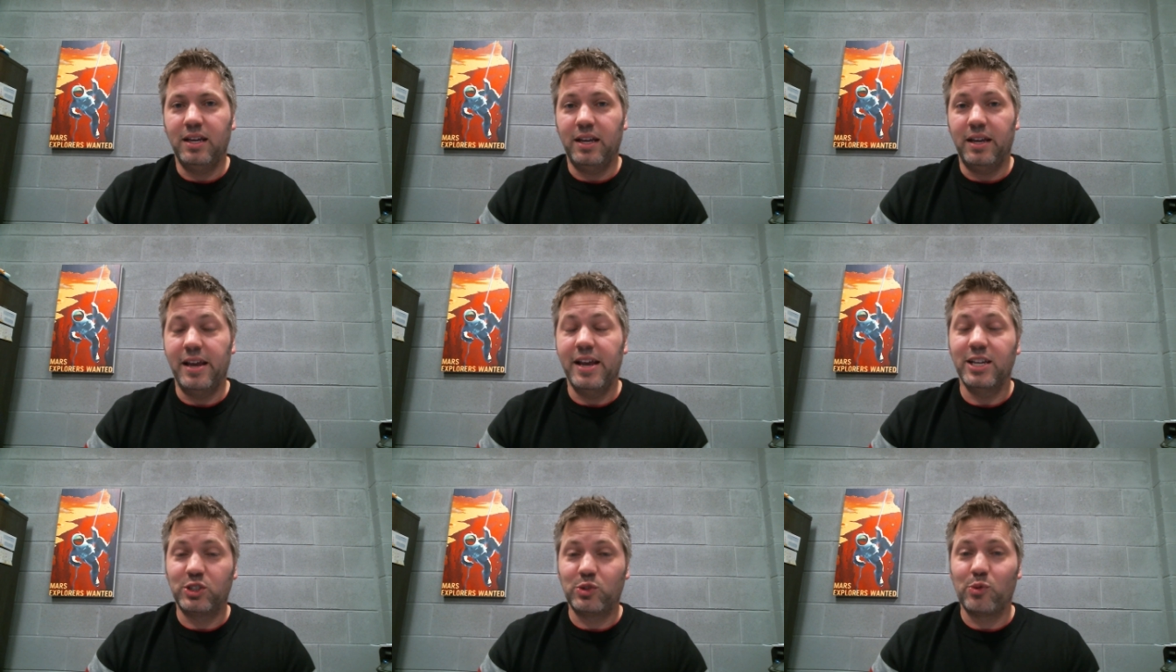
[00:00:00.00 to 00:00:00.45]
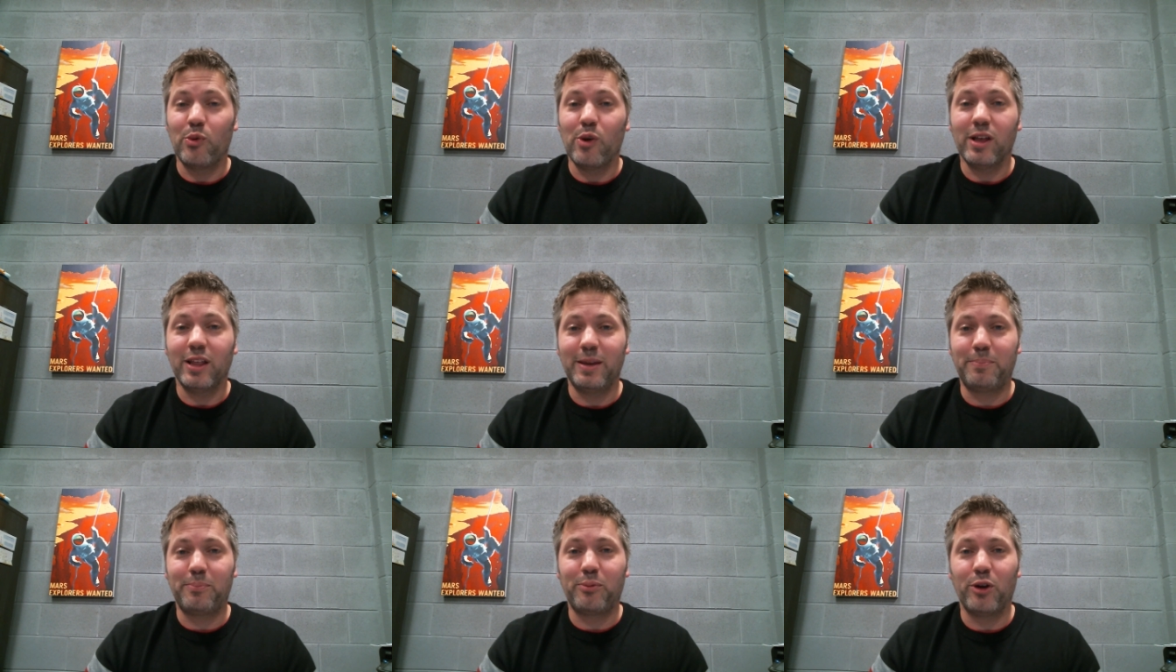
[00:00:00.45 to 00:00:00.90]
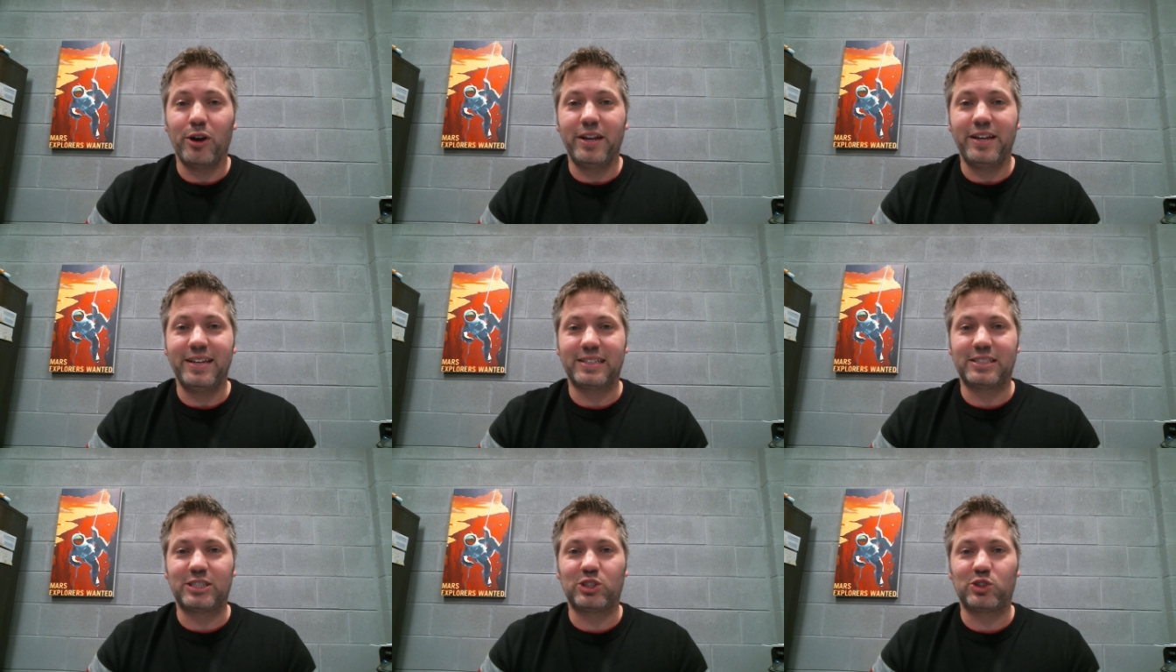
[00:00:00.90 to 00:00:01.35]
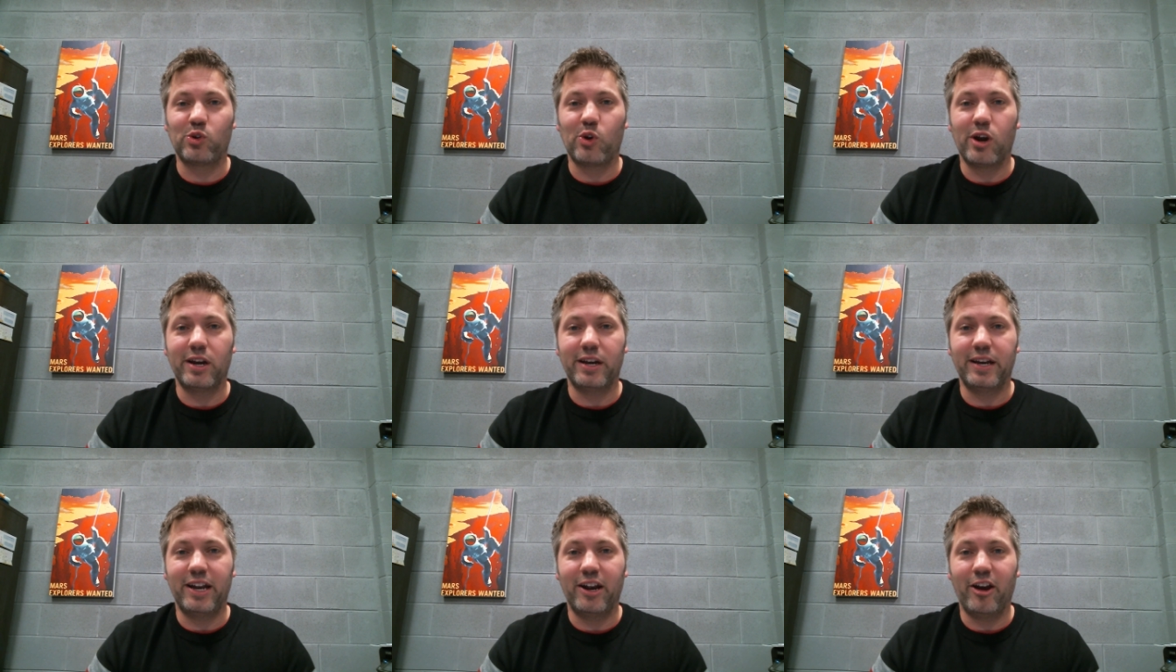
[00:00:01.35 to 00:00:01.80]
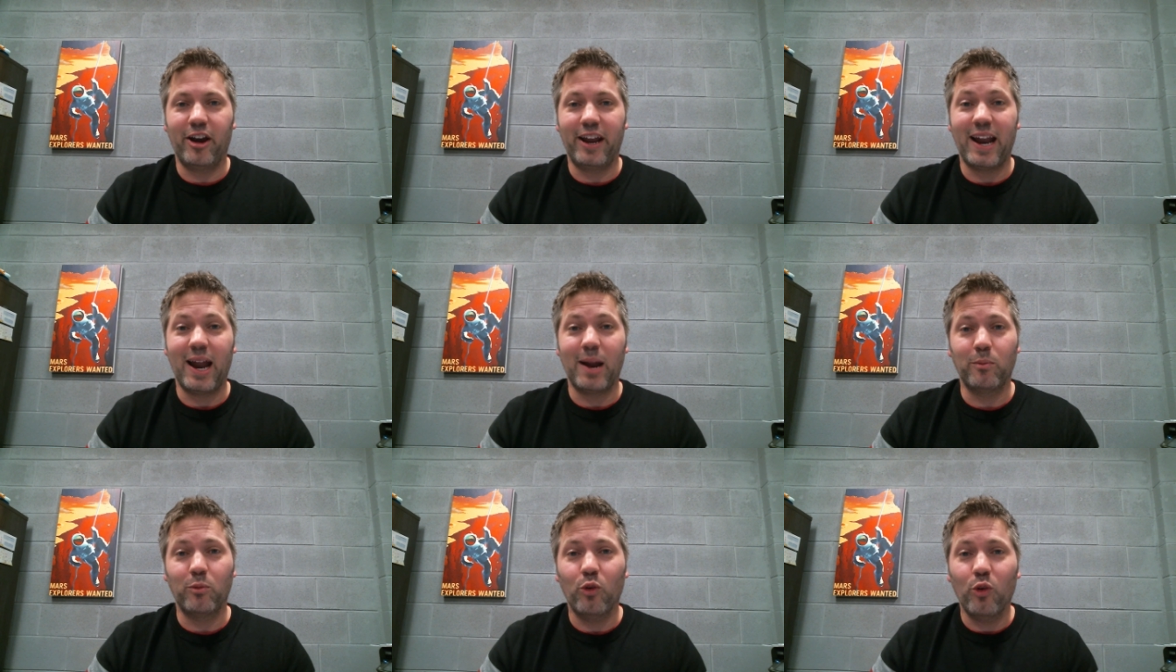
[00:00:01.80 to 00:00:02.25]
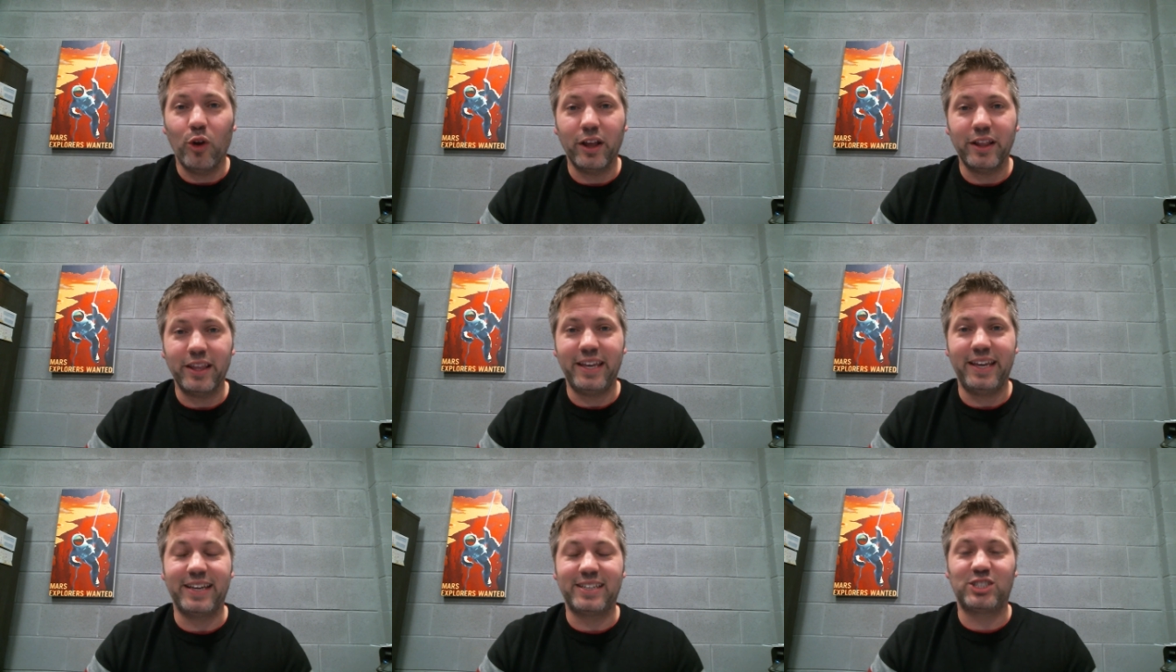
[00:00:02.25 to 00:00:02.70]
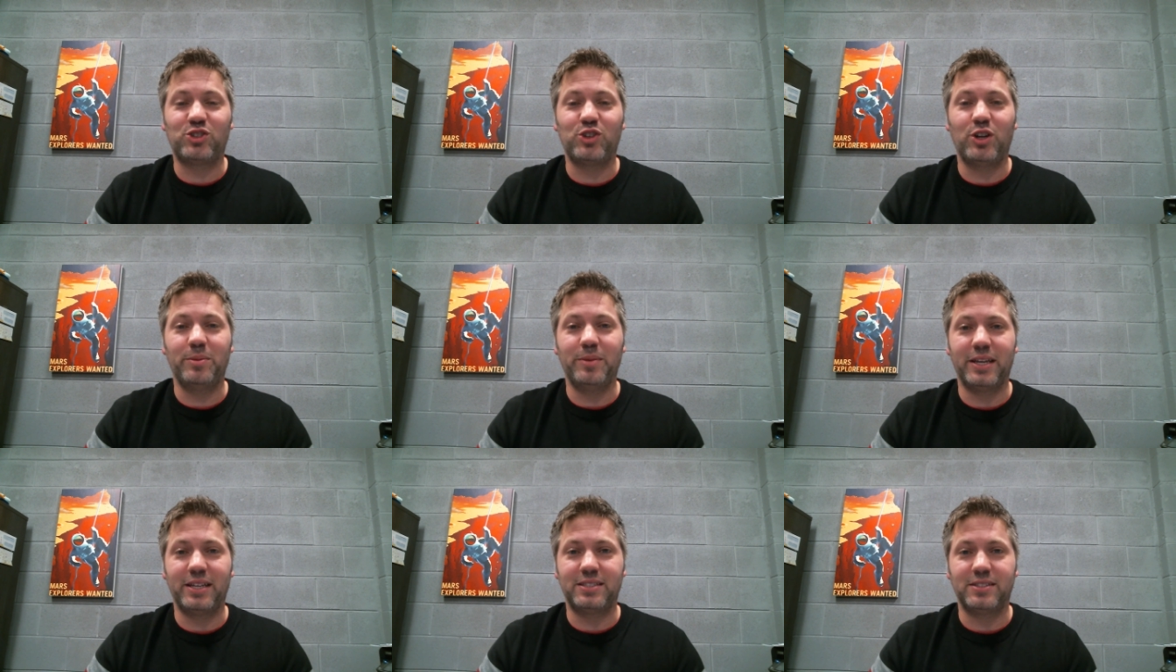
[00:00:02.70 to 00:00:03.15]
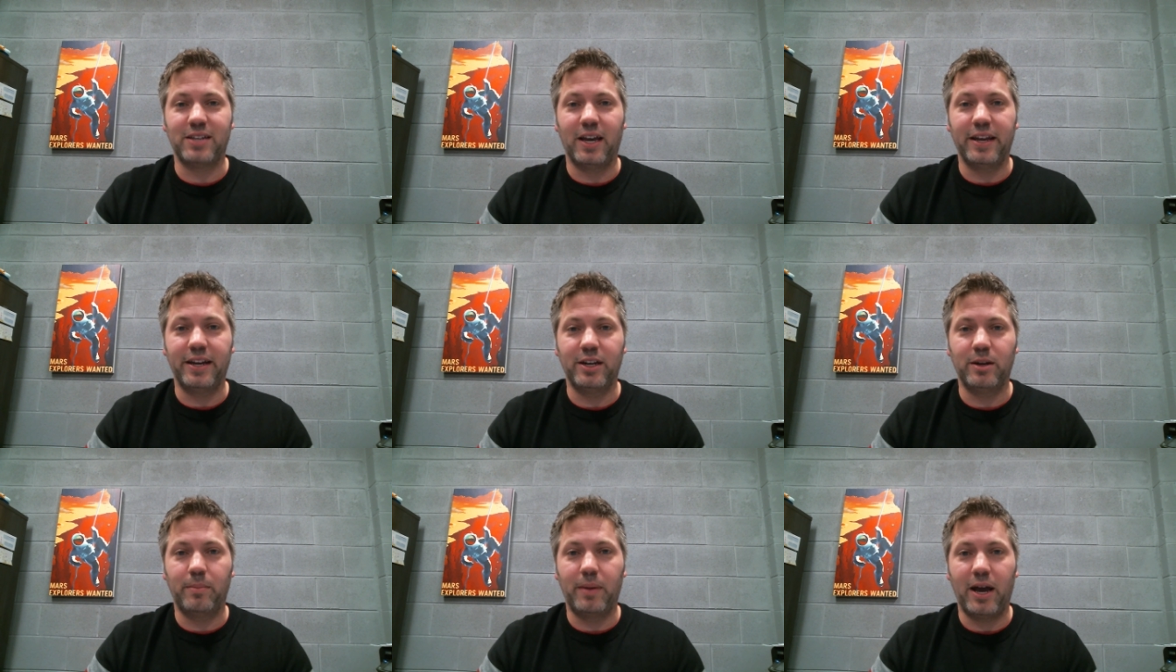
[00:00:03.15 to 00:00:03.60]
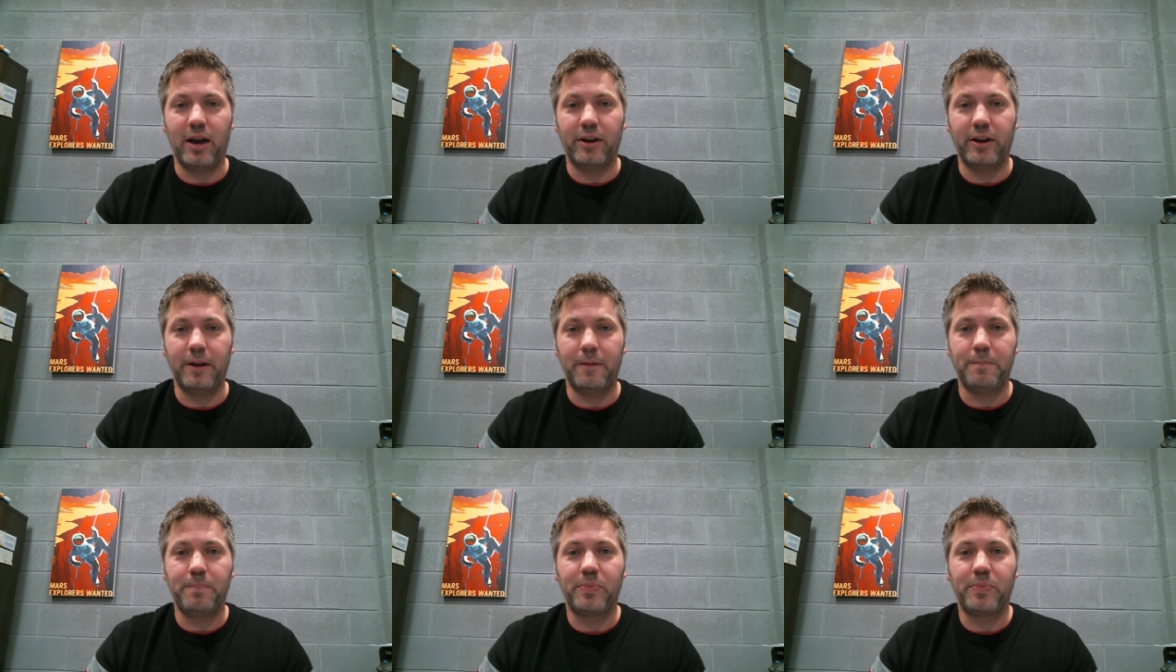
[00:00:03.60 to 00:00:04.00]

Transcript: is really pretty extraordinary, and I'm really extremely excited about it.